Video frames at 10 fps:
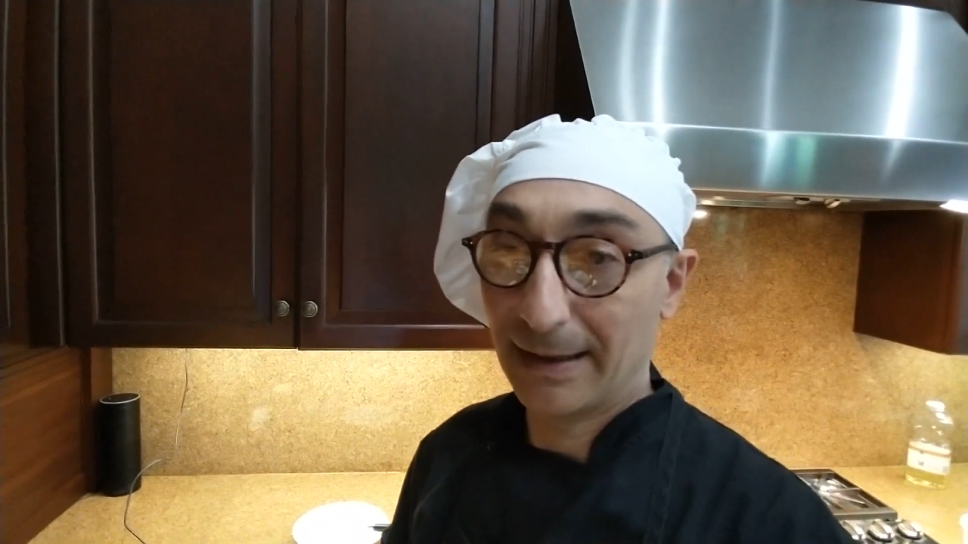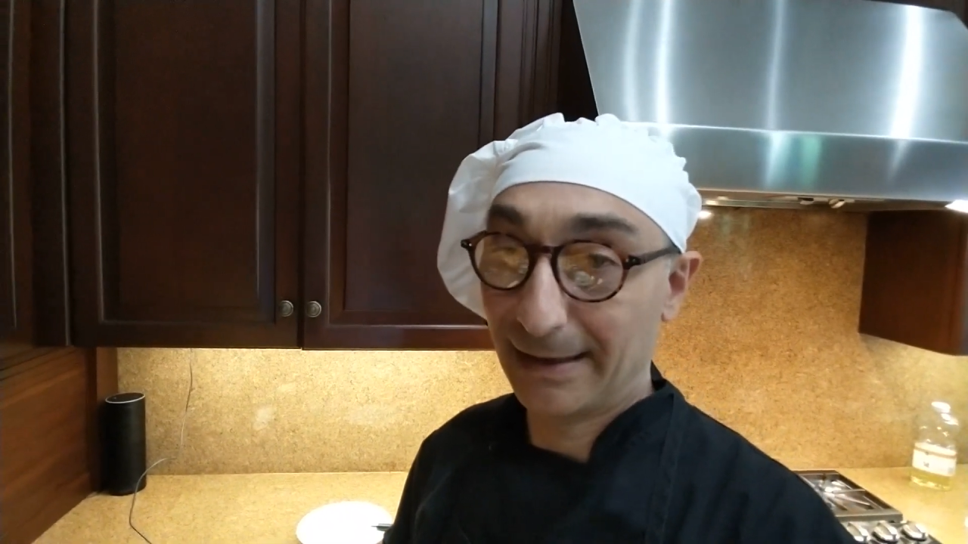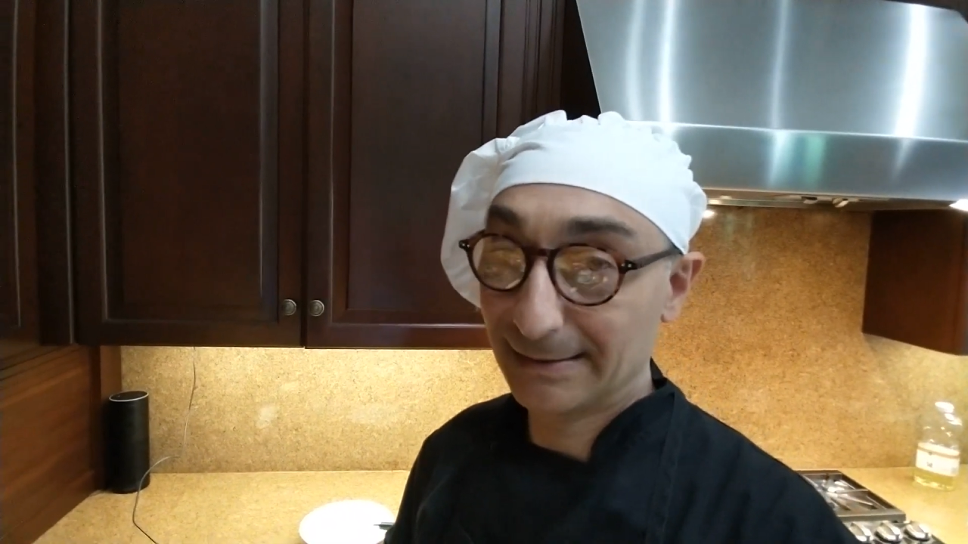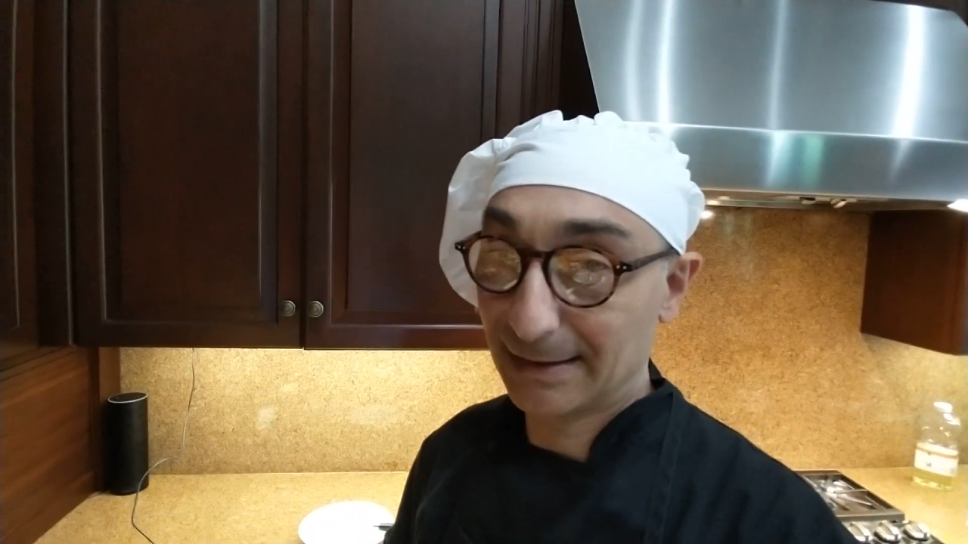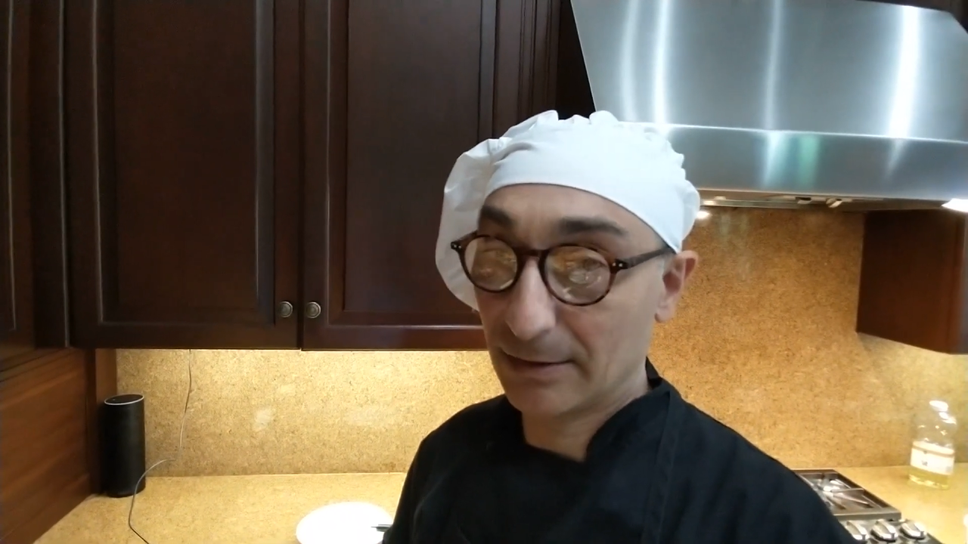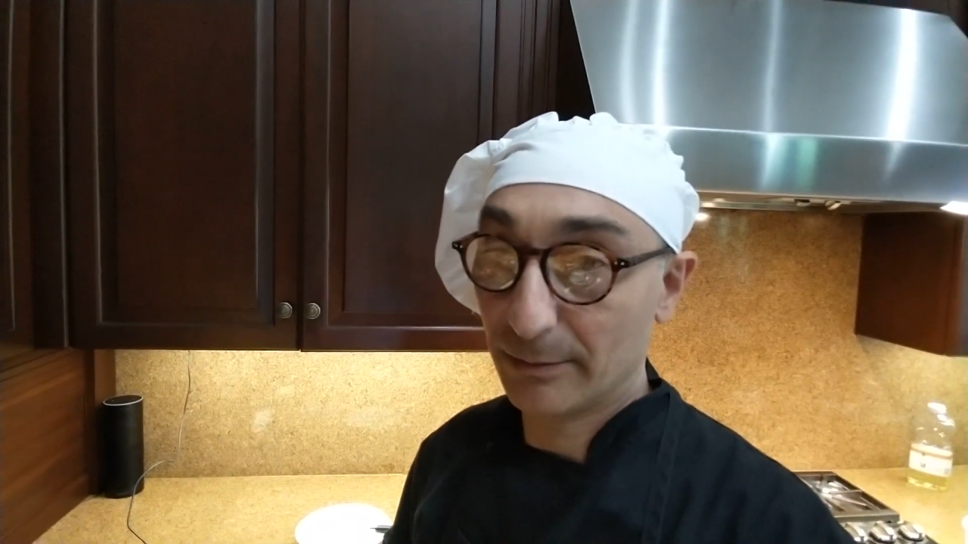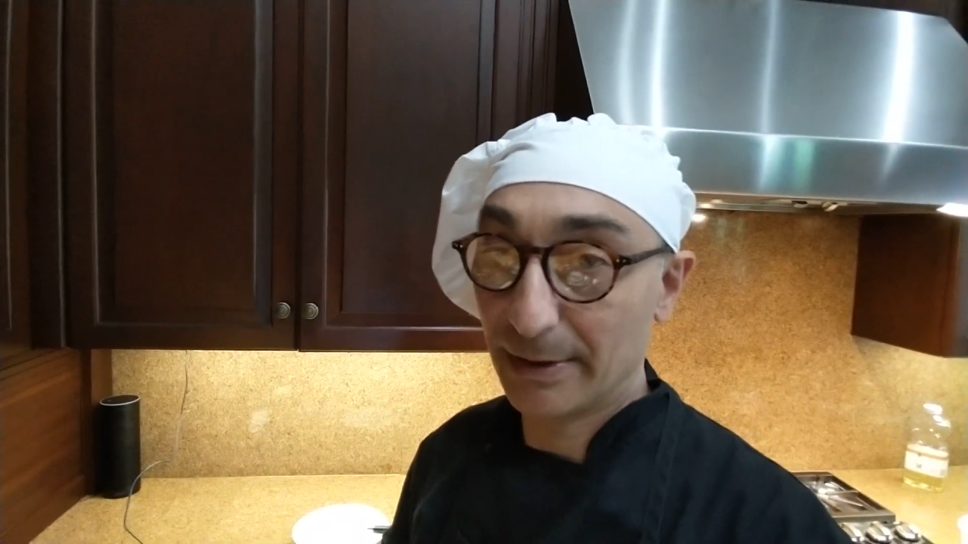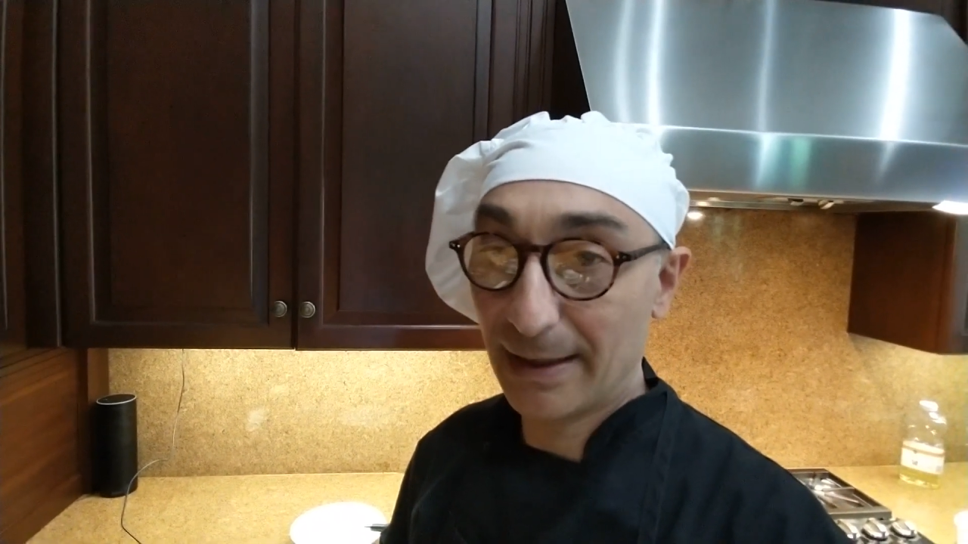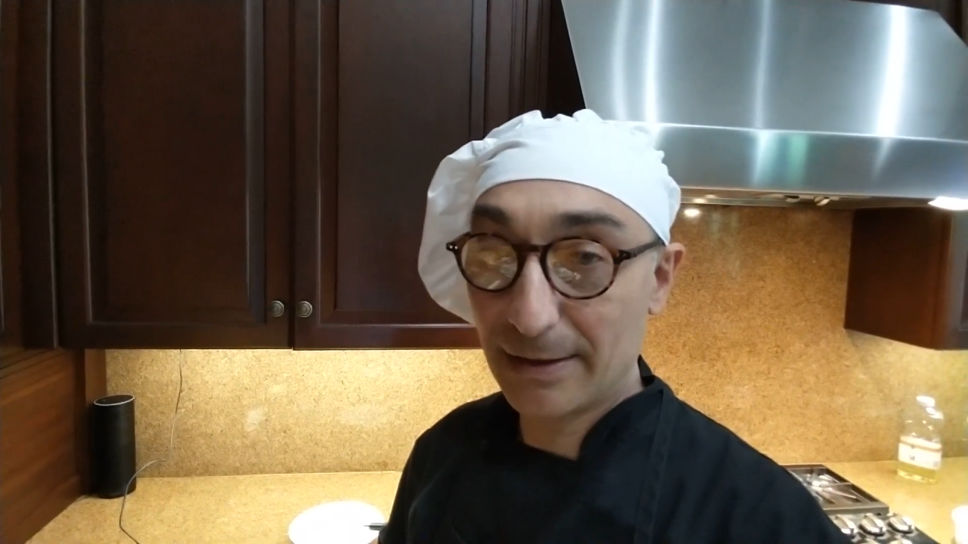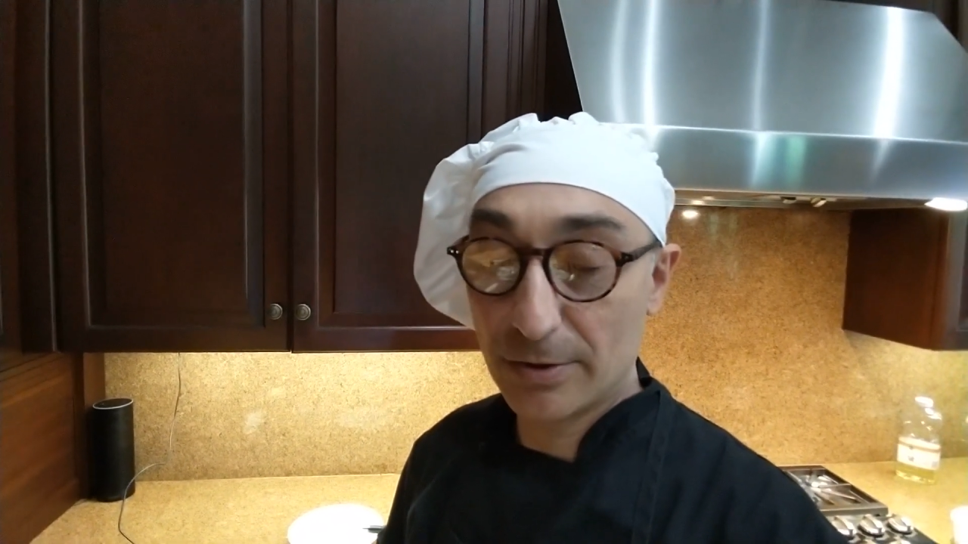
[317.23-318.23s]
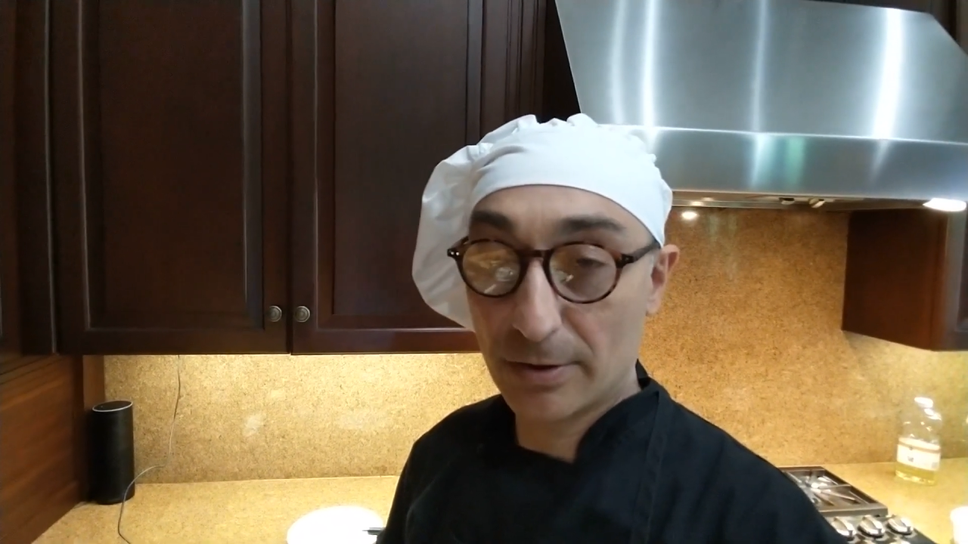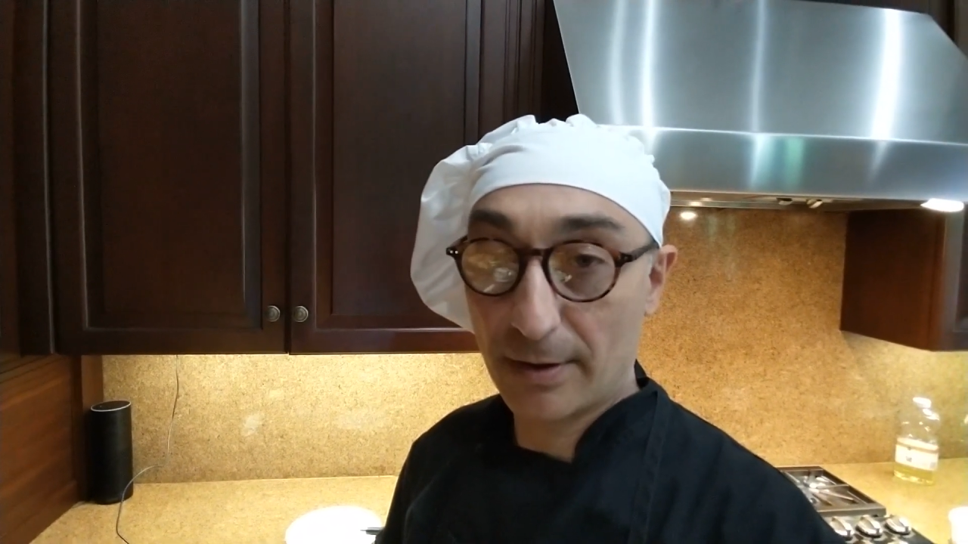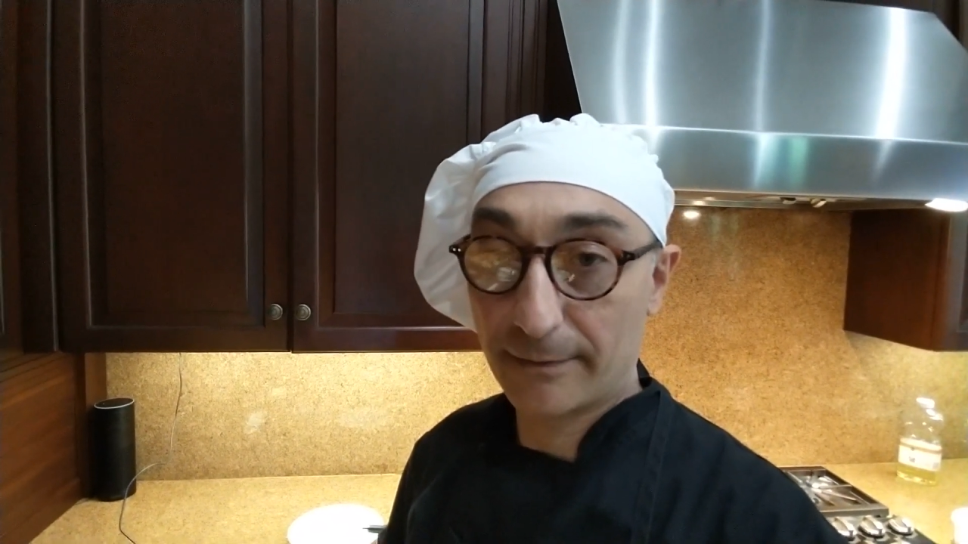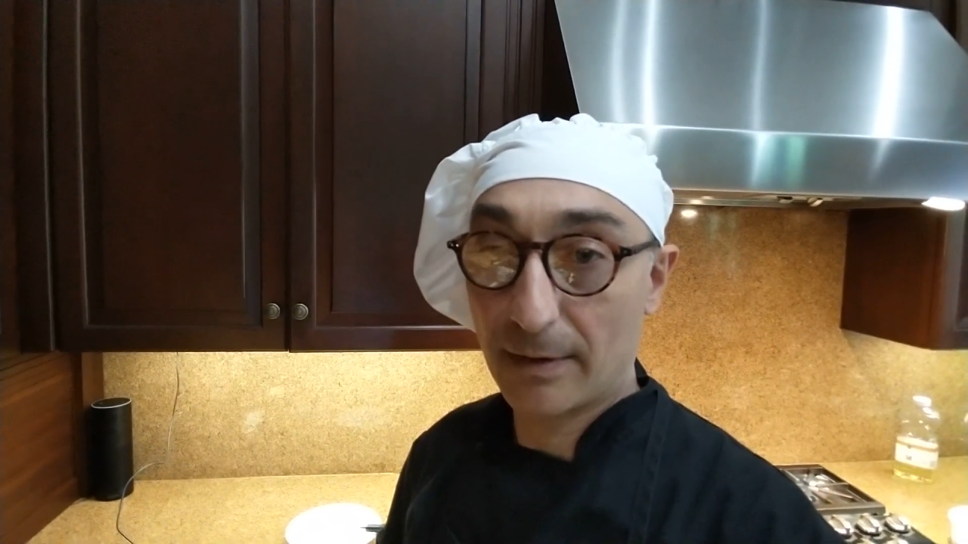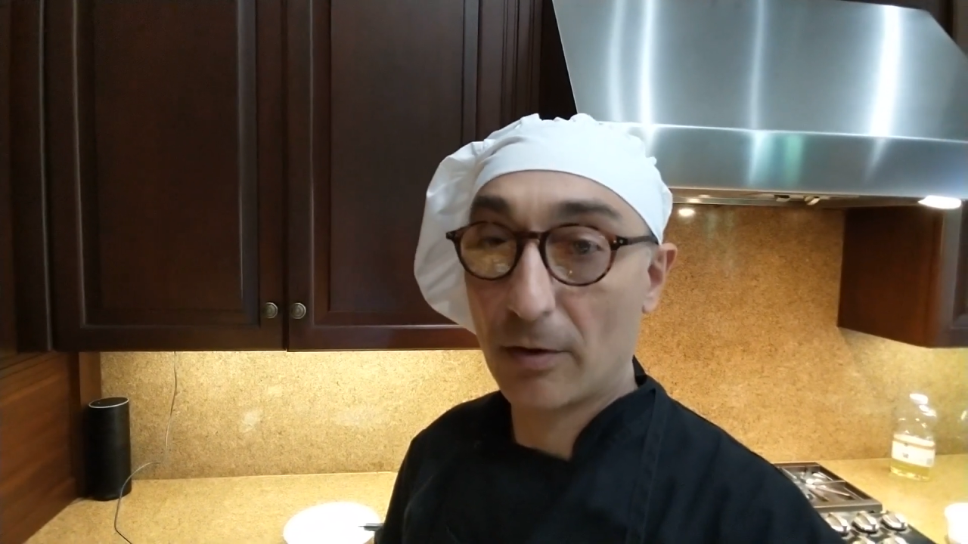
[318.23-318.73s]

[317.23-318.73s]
It's a combination of